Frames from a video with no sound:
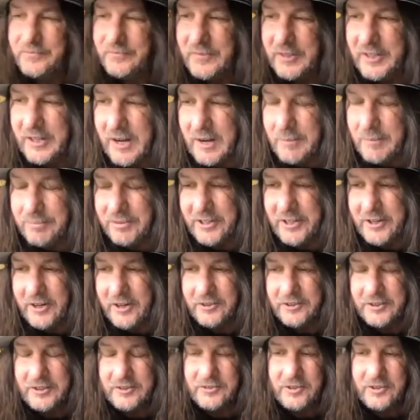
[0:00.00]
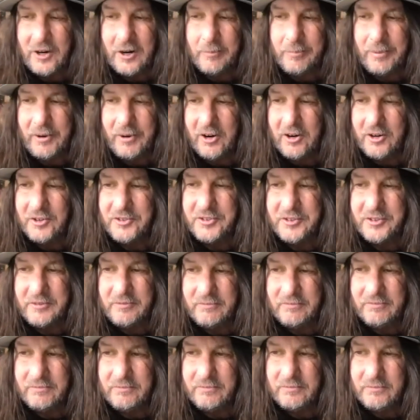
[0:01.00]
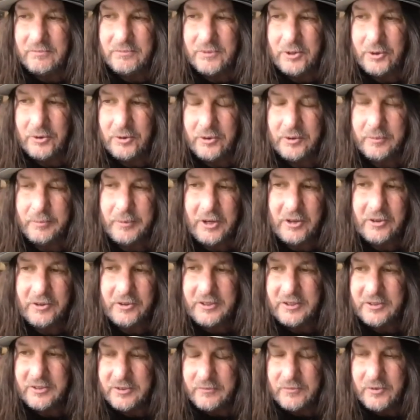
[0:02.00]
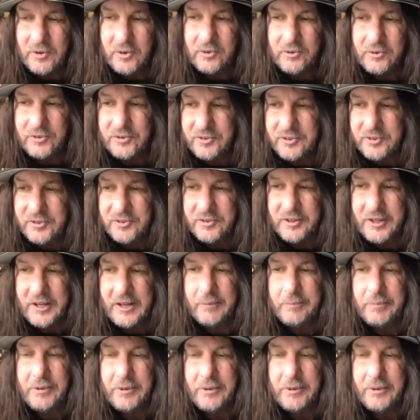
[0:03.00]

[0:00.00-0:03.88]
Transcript: you know, I played all the guitar parts and wrote all the melodies and the vocals and this and that.